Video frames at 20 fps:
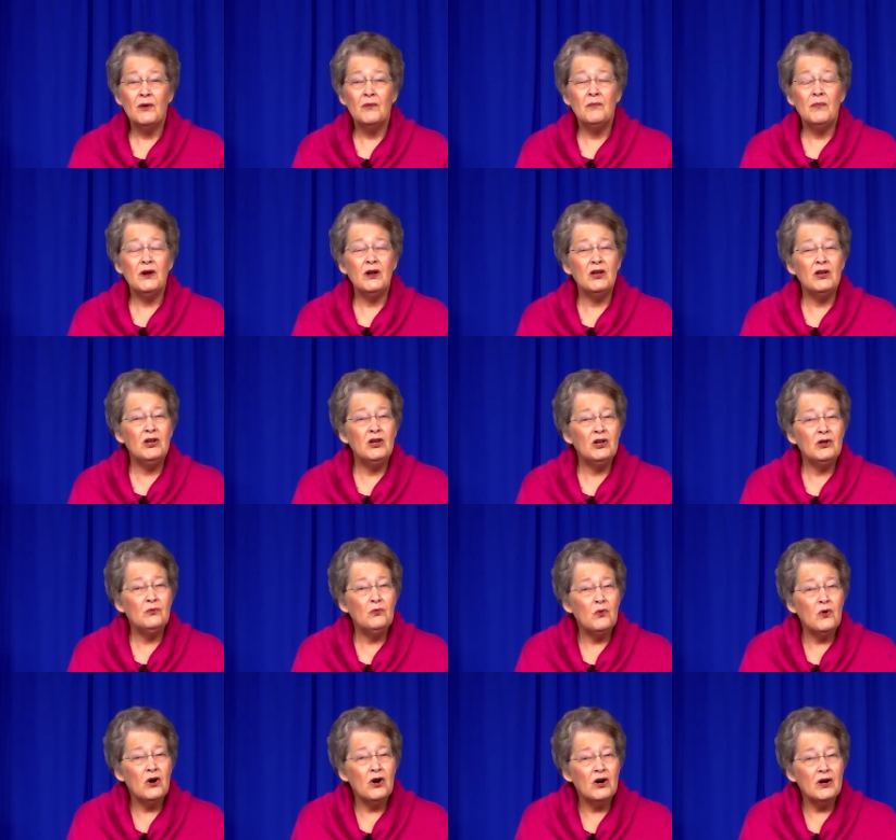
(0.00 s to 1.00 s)
but a good
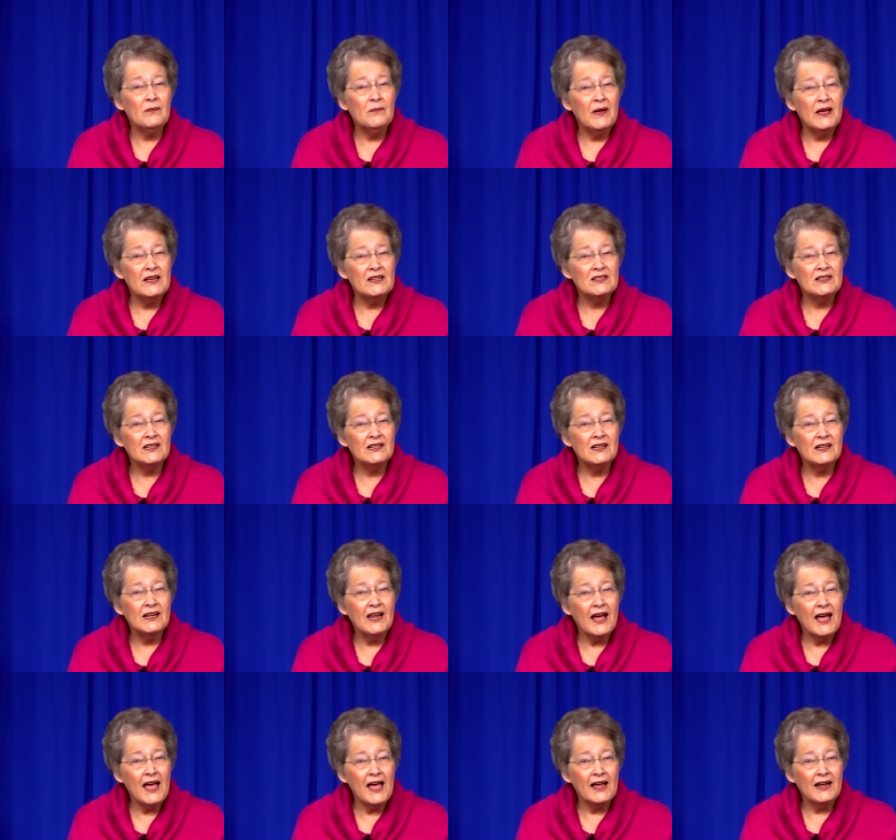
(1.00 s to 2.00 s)
word makes it
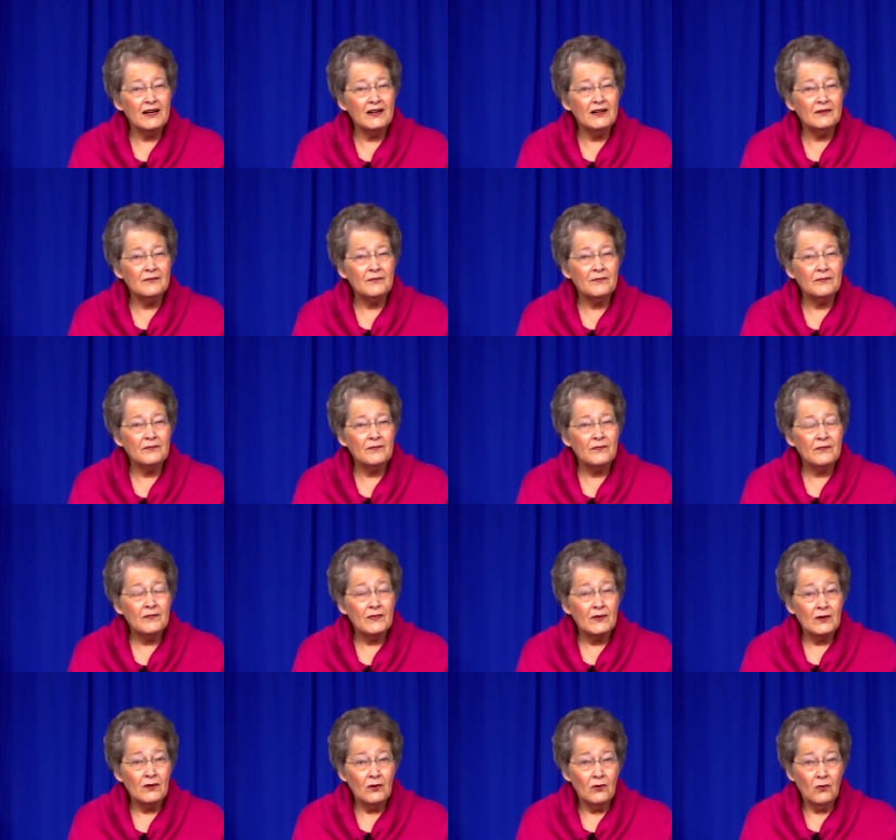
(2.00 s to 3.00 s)
glad.
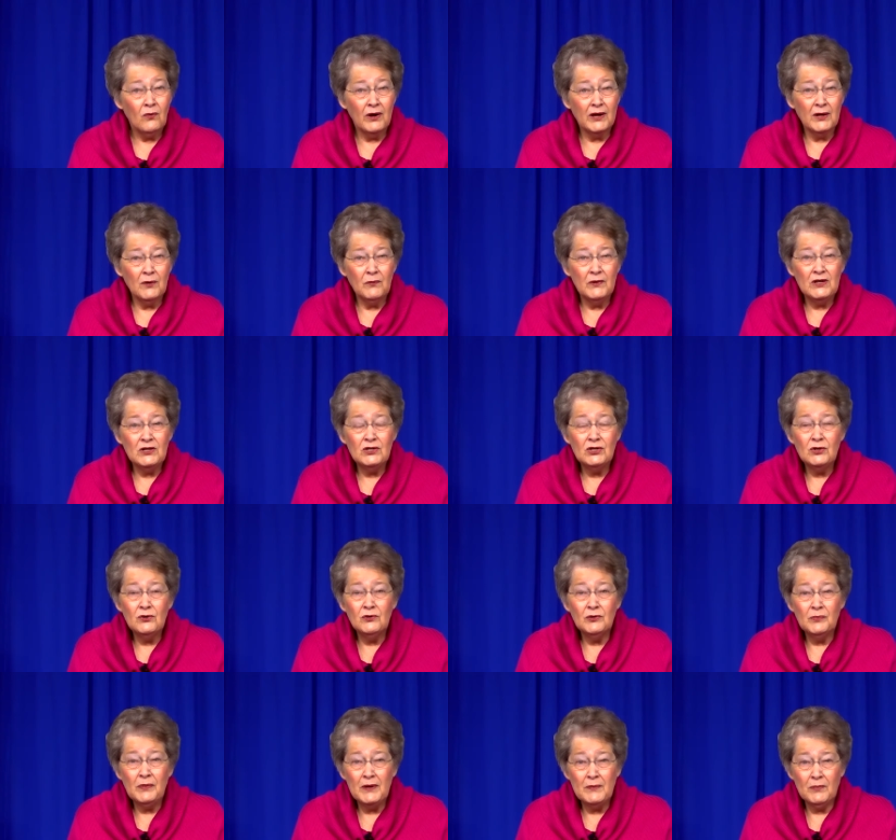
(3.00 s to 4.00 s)
What can we do
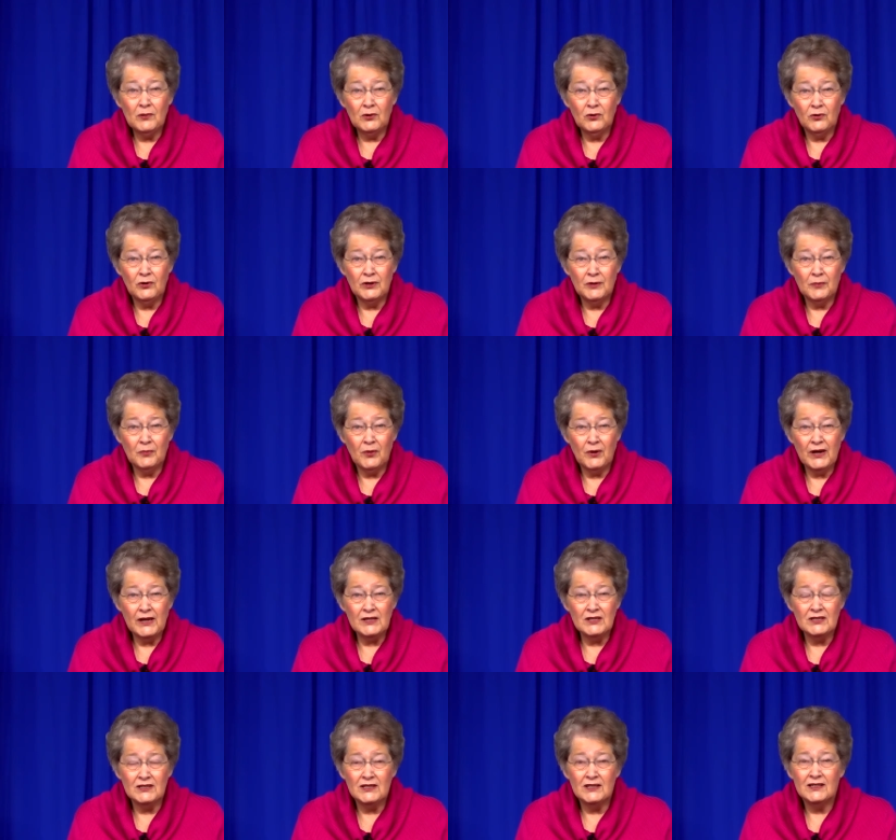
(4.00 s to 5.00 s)
with people who are
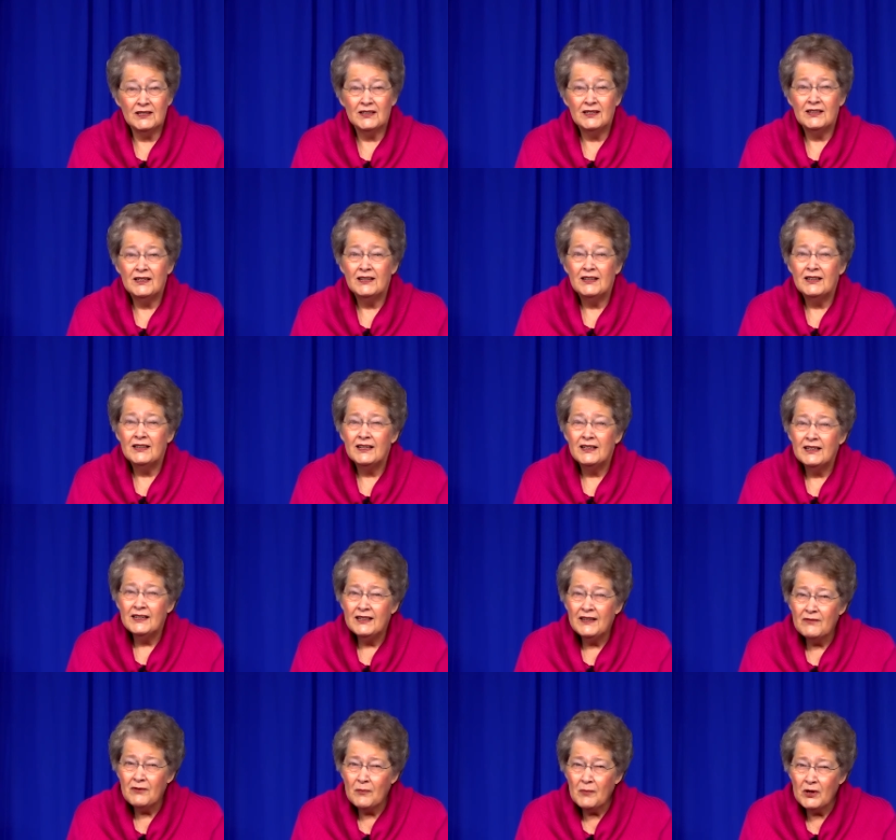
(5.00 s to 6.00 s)
depressed?
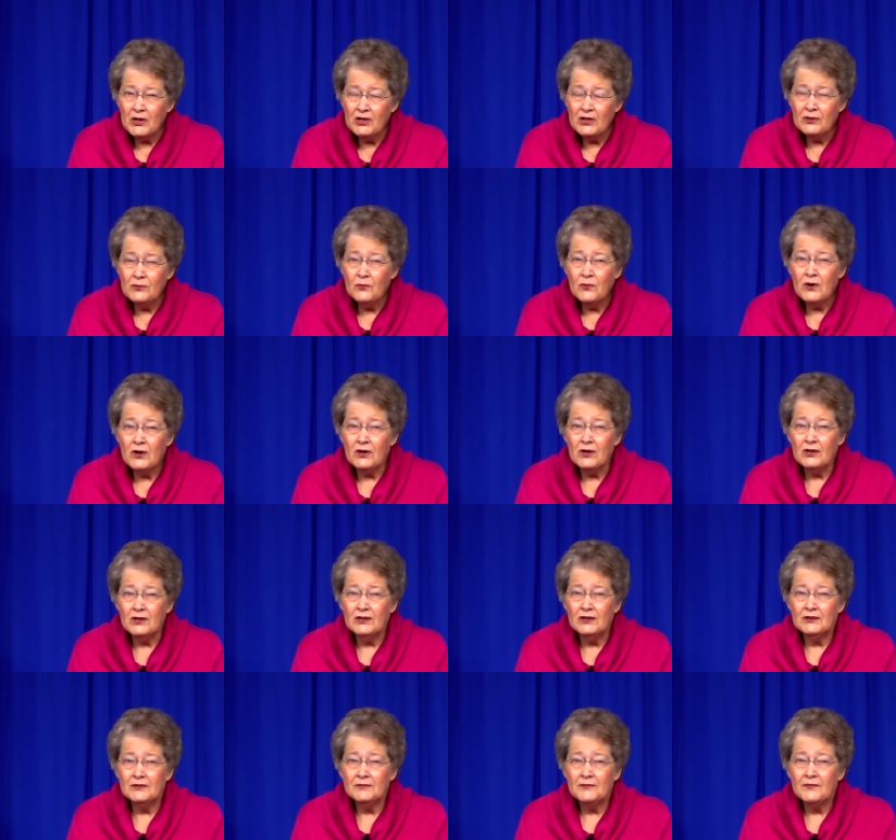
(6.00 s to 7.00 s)
Give them a good
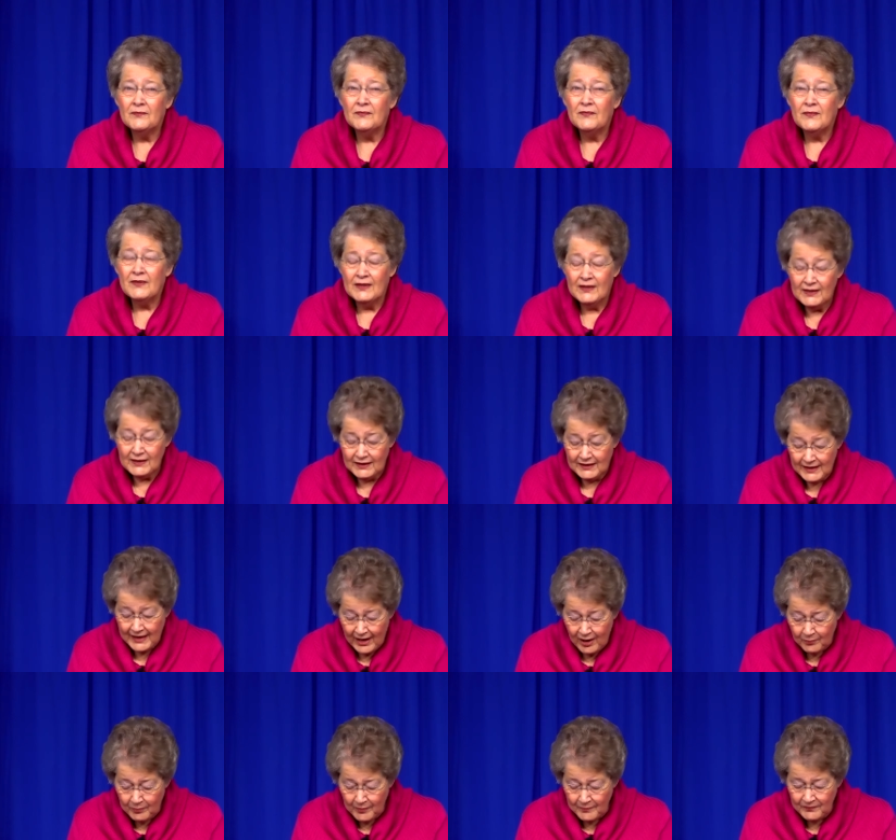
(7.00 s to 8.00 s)
word.
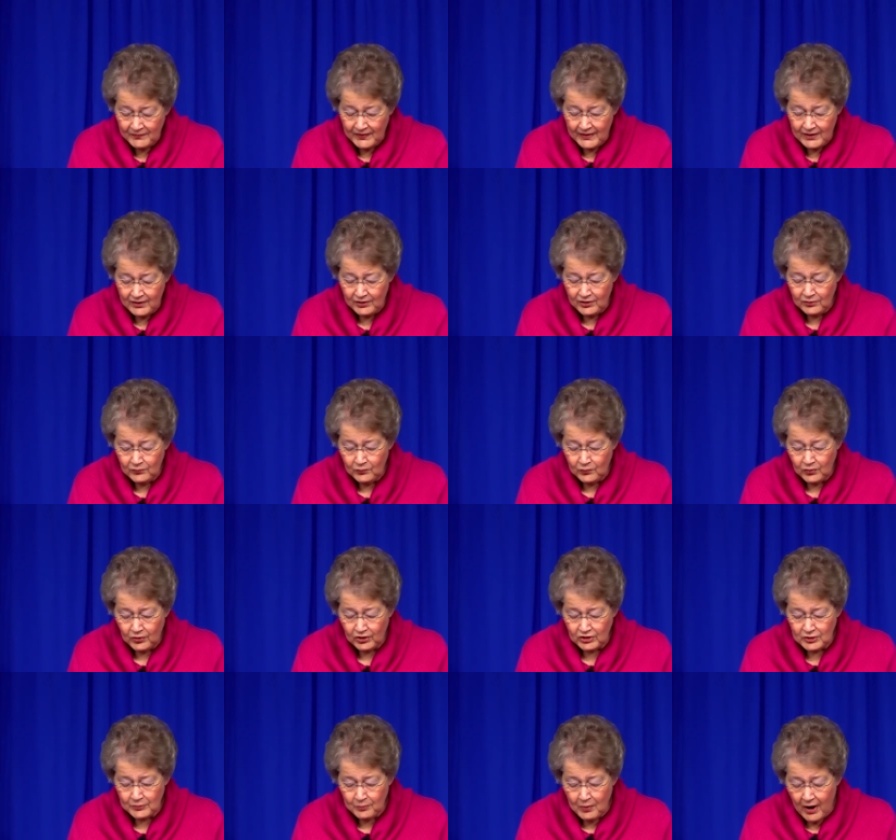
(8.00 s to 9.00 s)
Help them think good
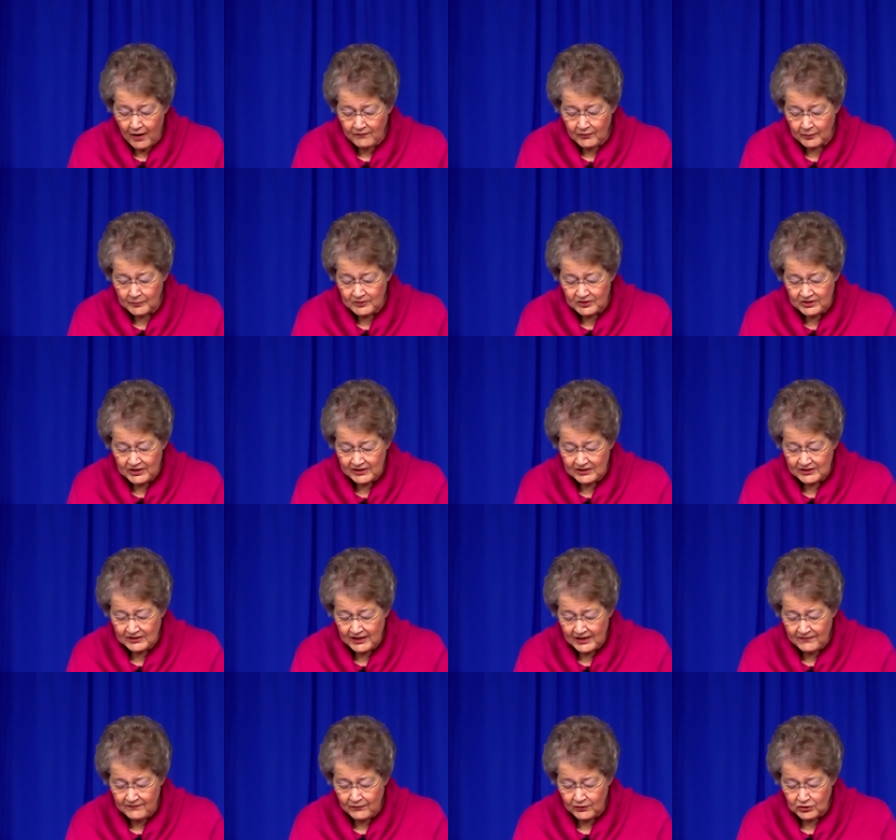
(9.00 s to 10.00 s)
words. Proverbs
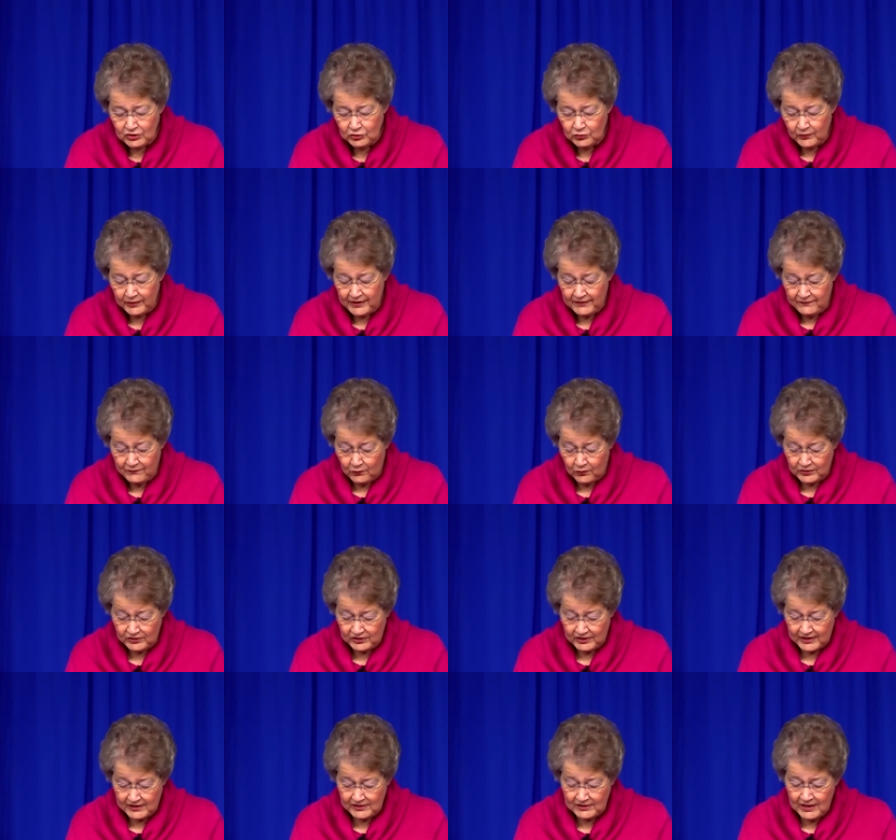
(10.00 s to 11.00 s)
16, verse 24
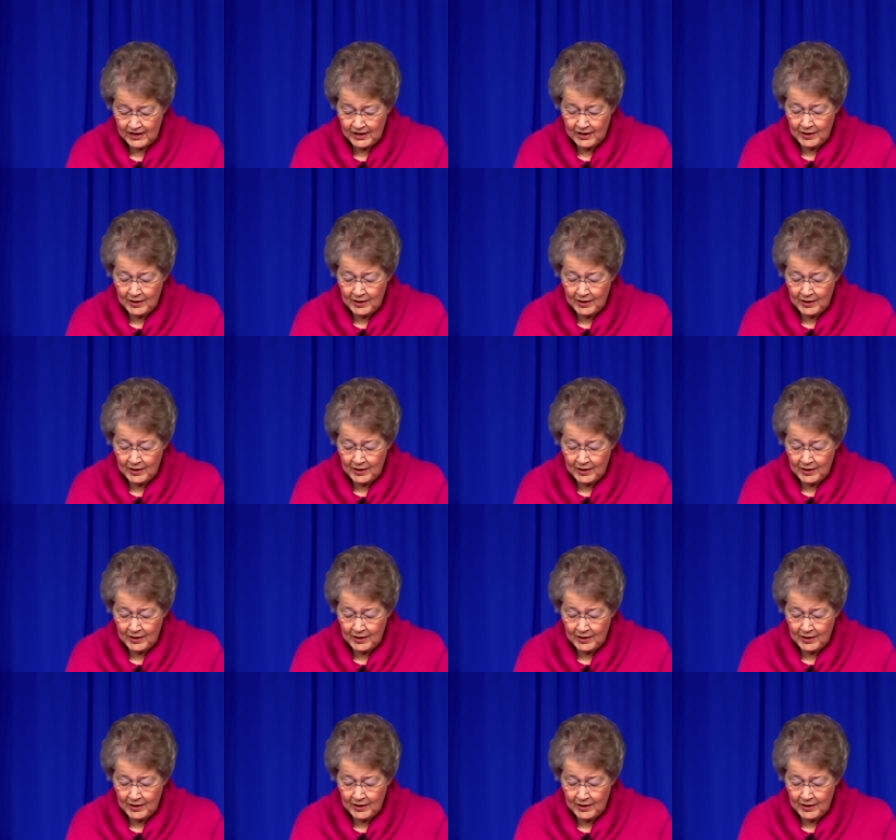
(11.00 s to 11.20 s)
says,